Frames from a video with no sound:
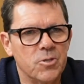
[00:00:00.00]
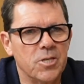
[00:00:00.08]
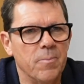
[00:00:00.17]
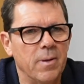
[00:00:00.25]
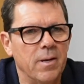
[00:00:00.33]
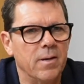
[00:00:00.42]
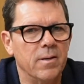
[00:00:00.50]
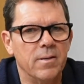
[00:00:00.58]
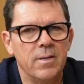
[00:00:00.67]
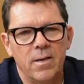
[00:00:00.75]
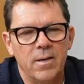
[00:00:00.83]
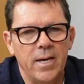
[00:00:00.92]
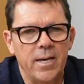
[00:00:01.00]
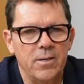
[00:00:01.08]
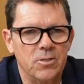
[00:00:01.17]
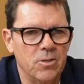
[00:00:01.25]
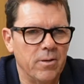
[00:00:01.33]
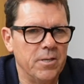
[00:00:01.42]
similar
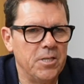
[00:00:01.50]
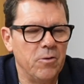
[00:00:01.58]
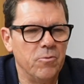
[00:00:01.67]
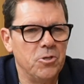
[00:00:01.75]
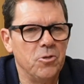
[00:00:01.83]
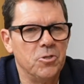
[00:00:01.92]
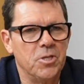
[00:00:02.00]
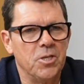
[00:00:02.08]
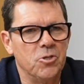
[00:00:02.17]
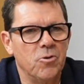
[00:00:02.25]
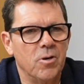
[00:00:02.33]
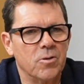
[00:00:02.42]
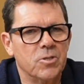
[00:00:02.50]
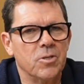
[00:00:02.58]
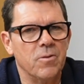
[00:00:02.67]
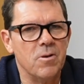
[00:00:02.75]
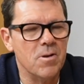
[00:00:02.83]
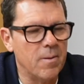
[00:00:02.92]
anxiety-reducing drugs
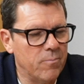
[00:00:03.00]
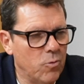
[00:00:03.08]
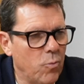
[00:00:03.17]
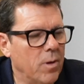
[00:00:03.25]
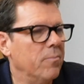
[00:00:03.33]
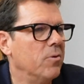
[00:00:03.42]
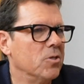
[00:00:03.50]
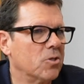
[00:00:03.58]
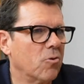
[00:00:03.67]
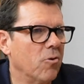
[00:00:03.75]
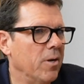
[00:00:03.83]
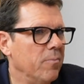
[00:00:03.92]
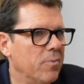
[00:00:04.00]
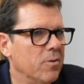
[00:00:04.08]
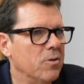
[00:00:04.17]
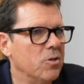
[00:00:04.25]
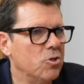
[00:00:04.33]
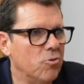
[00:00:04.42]
are the number one prescribed
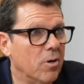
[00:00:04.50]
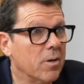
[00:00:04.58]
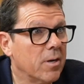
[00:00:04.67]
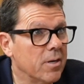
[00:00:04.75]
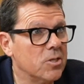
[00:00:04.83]
drug.